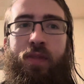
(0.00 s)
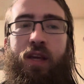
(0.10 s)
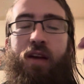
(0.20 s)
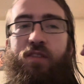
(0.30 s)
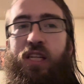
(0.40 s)

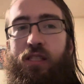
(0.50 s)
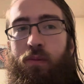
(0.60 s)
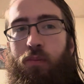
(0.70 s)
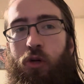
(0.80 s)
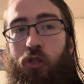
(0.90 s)
I've seen
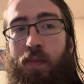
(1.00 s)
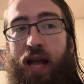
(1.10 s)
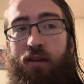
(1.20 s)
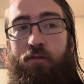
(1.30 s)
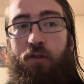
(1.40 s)
some
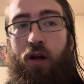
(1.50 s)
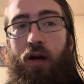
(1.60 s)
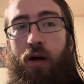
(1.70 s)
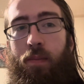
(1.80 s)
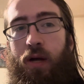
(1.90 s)
pushback
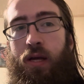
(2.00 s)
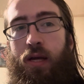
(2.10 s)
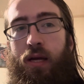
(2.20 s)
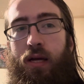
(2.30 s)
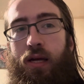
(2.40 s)
from
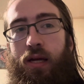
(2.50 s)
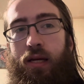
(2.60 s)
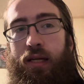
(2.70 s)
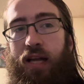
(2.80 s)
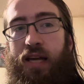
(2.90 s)

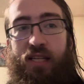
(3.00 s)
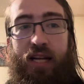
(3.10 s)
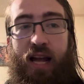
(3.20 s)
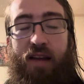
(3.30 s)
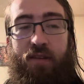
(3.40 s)
guys
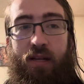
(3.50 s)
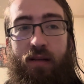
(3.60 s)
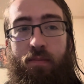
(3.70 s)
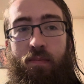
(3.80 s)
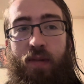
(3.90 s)
like
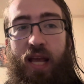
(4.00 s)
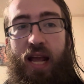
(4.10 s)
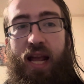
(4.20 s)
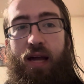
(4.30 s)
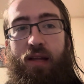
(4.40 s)
Ivan
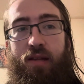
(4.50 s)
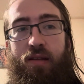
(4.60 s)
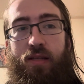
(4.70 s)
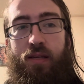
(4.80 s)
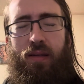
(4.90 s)

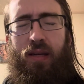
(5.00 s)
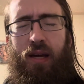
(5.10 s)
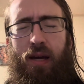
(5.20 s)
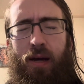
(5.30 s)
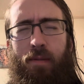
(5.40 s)
and
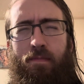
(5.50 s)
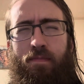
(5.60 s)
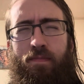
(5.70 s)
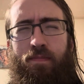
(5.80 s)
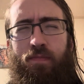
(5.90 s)

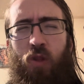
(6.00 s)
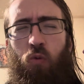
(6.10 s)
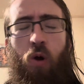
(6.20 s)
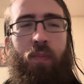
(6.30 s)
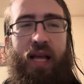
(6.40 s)

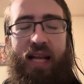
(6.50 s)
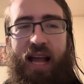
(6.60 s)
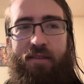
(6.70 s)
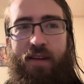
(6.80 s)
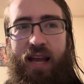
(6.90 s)
Roleplay
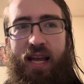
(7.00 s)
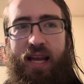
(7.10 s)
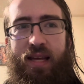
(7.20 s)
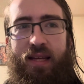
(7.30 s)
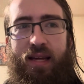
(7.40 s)
Cafe,
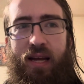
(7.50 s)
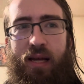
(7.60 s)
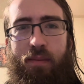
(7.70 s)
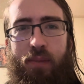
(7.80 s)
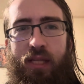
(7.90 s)

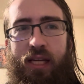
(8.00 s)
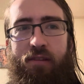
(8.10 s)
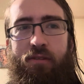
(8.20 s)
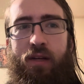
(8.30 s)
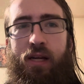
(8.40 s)
I
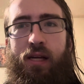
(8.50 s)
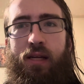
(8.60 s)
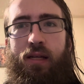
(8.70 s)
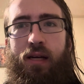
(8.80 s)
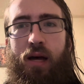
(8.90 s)
believe.
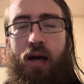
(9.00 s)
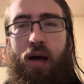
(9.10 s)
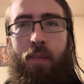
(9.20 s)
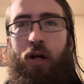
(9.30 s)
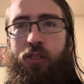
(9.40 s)

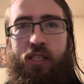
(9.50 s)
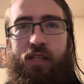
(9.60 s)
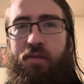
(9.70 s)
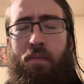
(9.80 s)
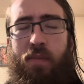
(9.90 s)
Apologies
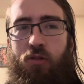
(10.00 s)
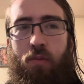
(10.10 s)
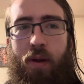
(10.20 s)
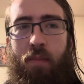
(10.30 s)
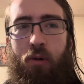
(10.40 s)
if I'm
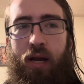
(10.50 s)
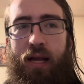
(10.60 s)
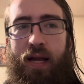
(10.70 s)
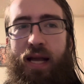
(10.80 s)
misremembering.